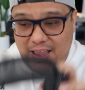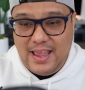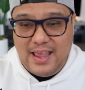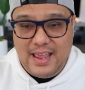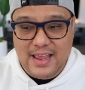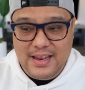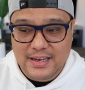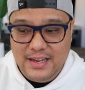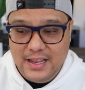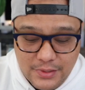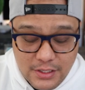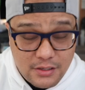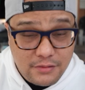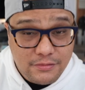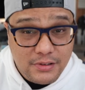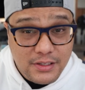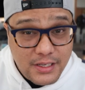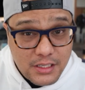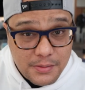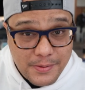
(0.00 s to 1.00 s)
And these are
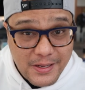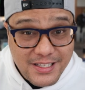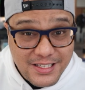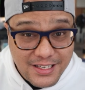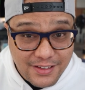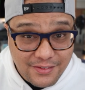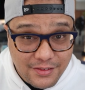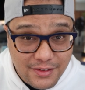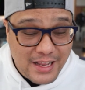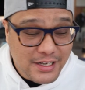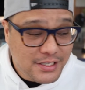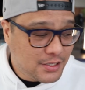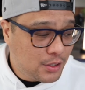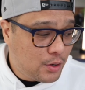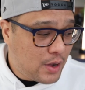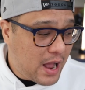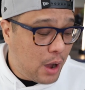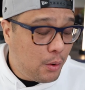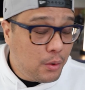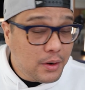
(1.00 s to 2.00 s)
really expensive. And
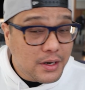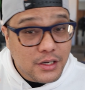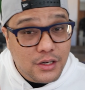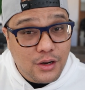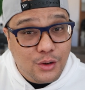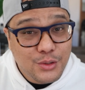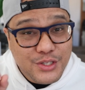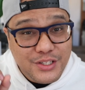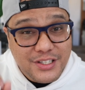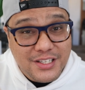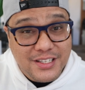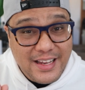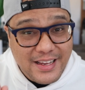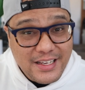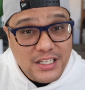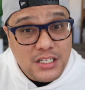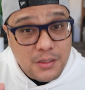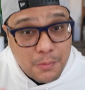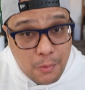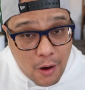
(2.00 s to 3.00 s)
so I want to go to
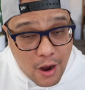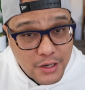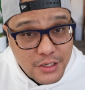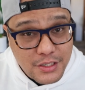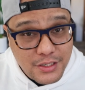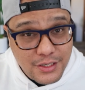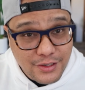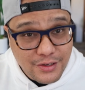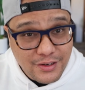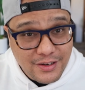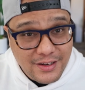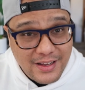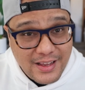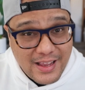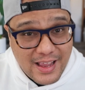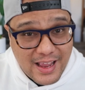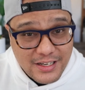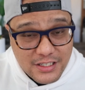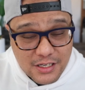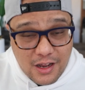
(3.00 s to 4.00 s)
today's sponsor
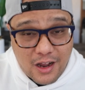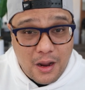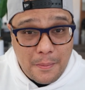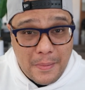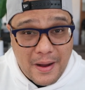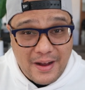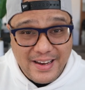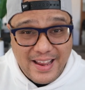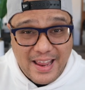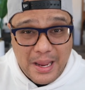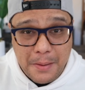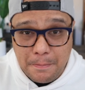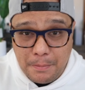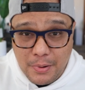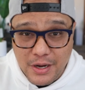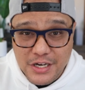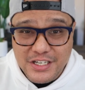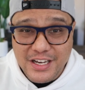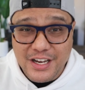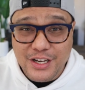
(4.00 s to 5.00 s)
and talk about a
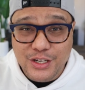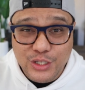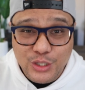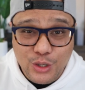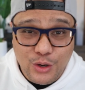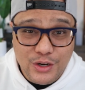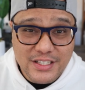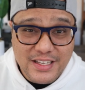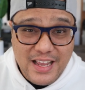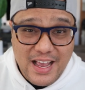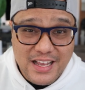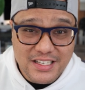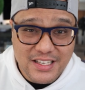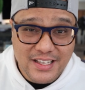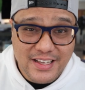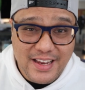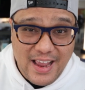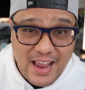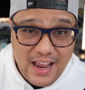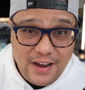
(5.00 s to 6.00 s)
budget noise
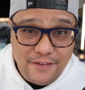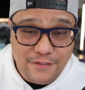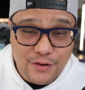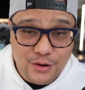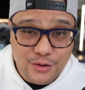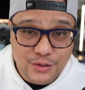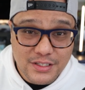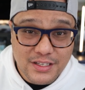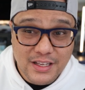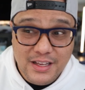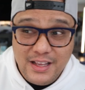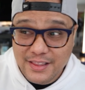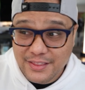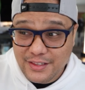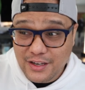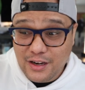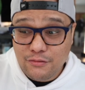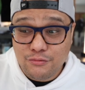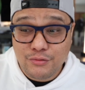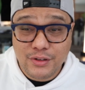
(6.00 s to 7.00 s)
canceling headphones
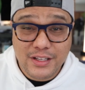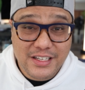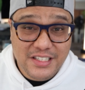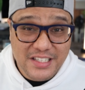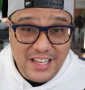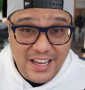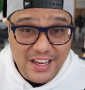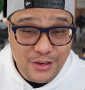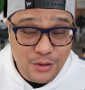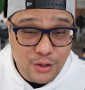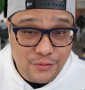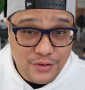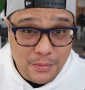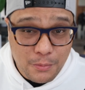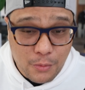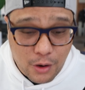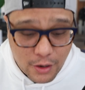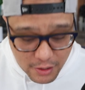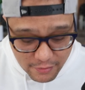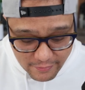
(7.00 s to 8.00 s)
that are really taking over the
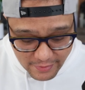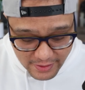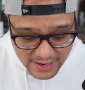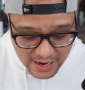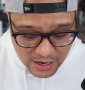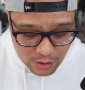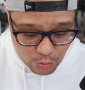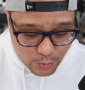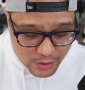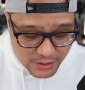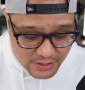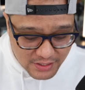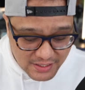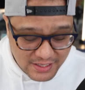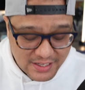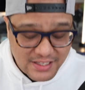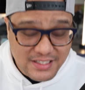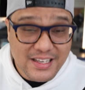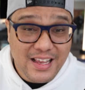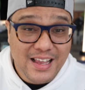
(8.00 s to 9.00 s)
market right now, which
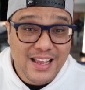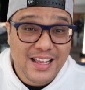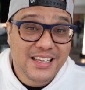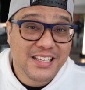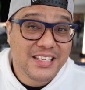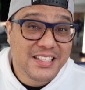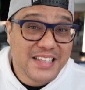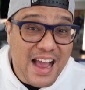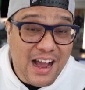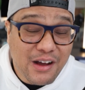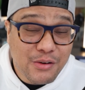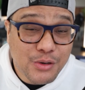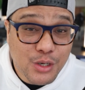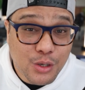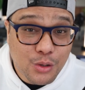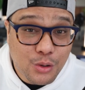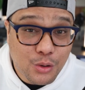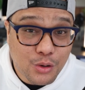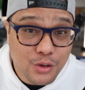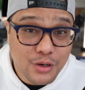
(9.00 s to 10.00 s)
is
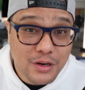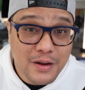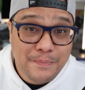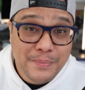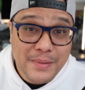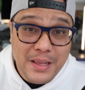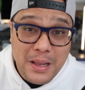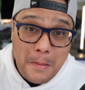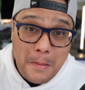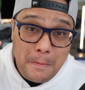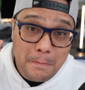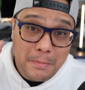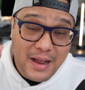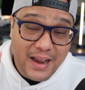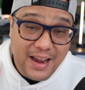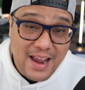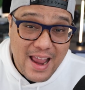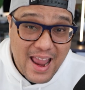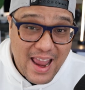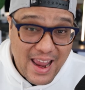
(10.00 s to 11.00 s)
Soundcore
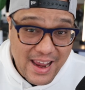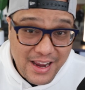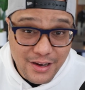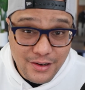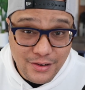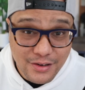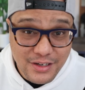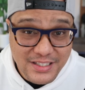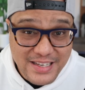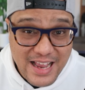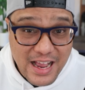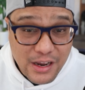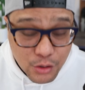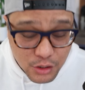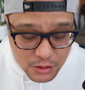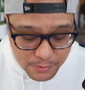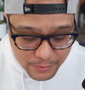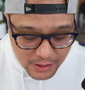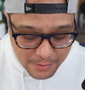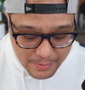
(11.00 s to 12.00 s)
by Anker.
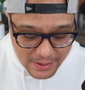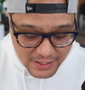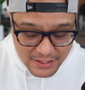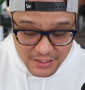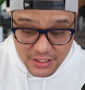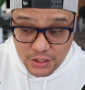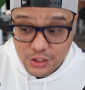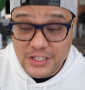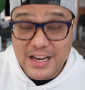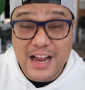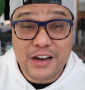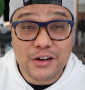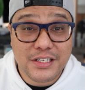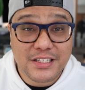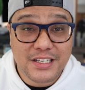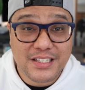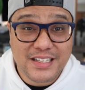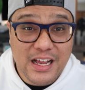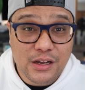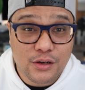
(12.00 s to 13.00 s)
Soundcore is pretty amazing, so shout out
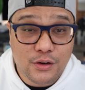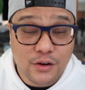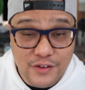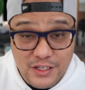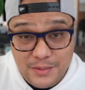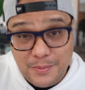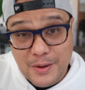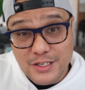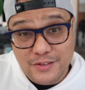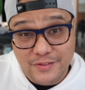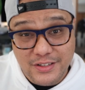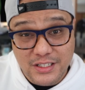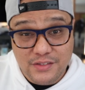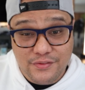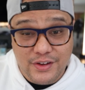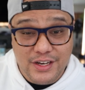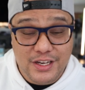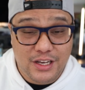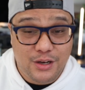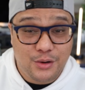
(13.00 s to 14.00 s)
to Soundcore for sponsoring this
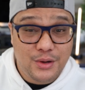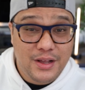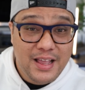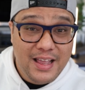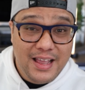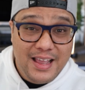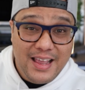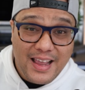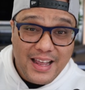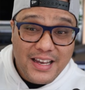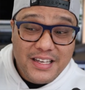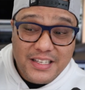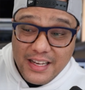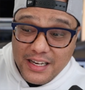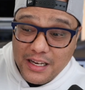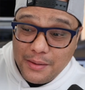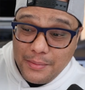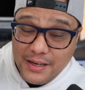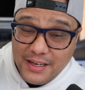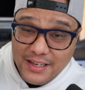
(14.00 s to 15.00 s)
video and
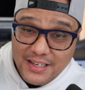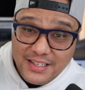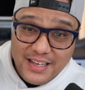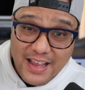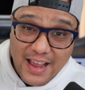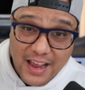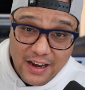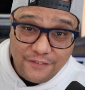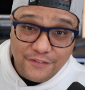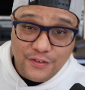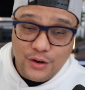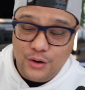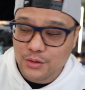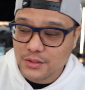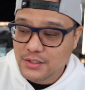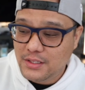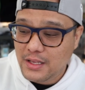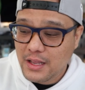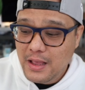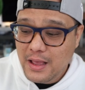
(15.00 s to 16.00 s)
sending me these
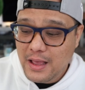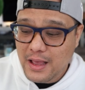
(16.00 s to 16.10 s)
headphones.